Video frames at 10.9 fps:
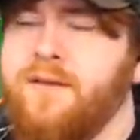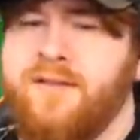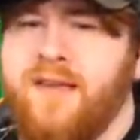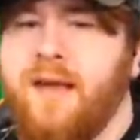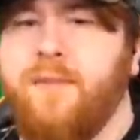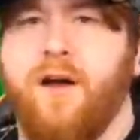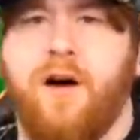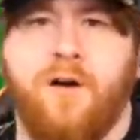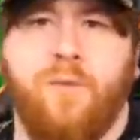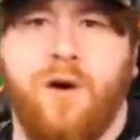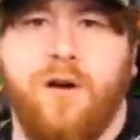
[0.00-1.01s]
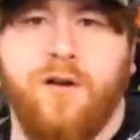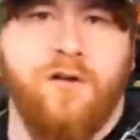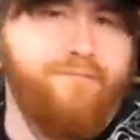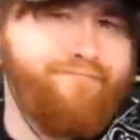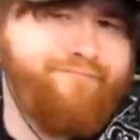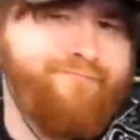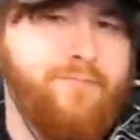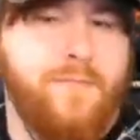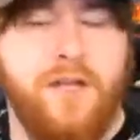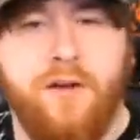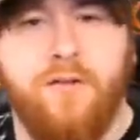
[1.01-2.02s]
and hard work.
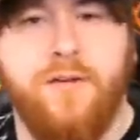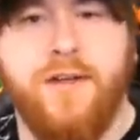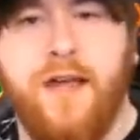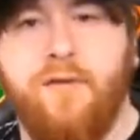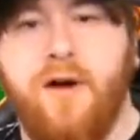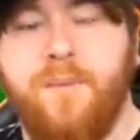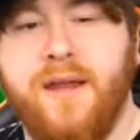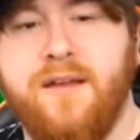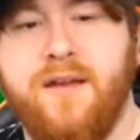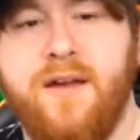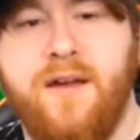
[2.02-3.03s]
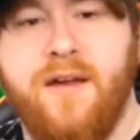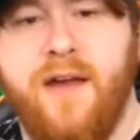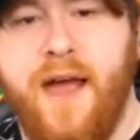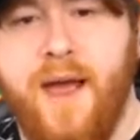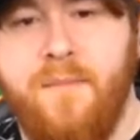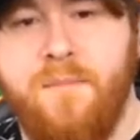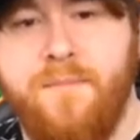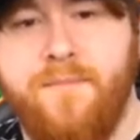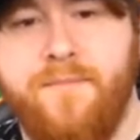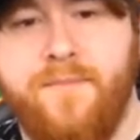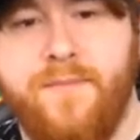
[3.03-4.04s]
You know, you get what I mean.
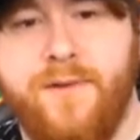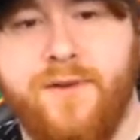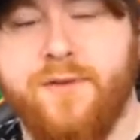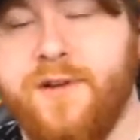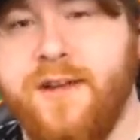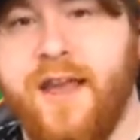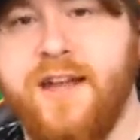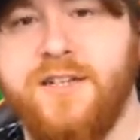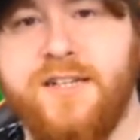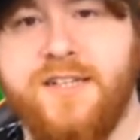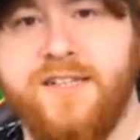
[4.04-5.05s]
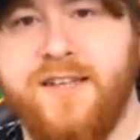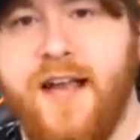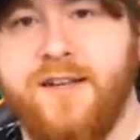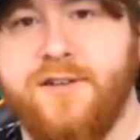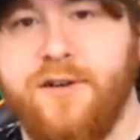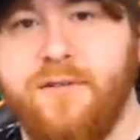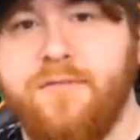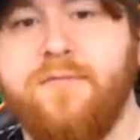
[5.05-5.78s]
So congratulations guys on